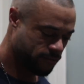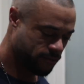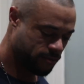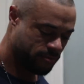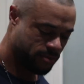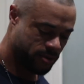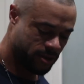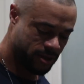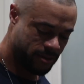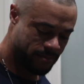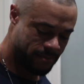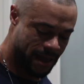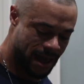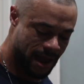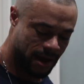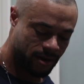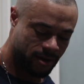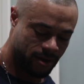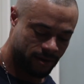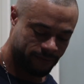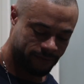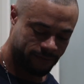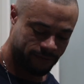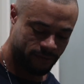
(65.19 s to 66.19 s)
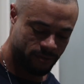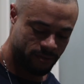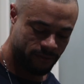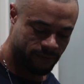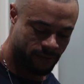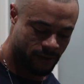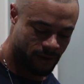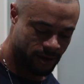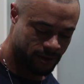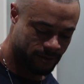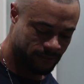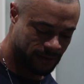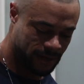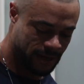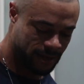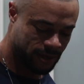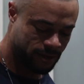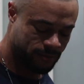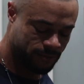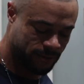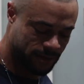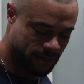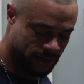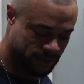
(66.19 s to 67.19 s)
We're pulling back on food volume now
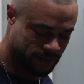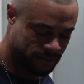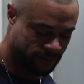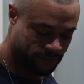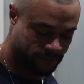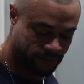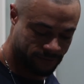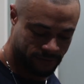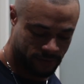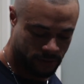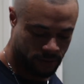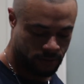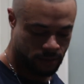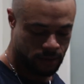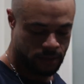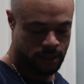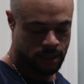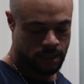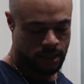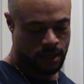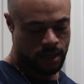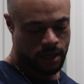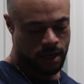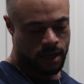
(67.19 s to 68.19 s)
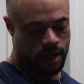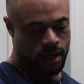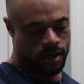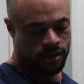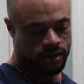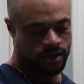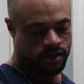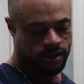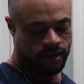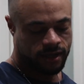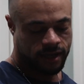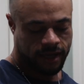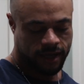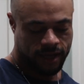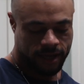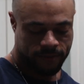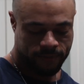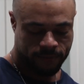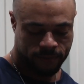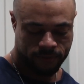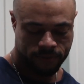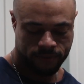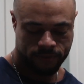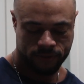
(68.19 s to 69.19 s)
that we're nice and full, just to keep
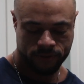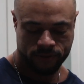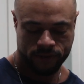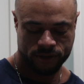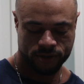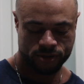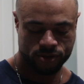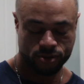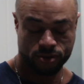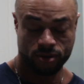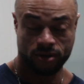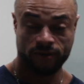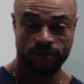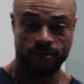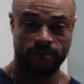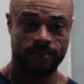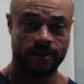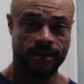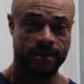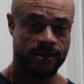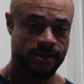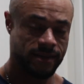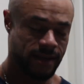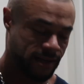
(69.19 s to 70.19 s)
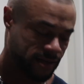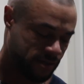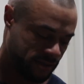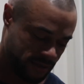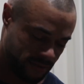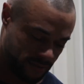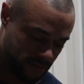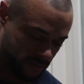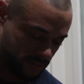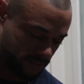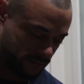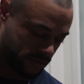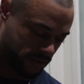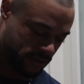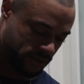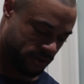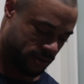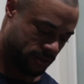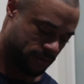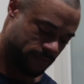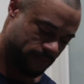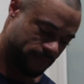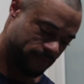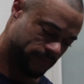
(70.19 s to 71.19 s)
control of the midsection,
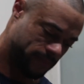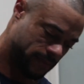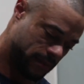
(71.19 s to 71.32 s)
which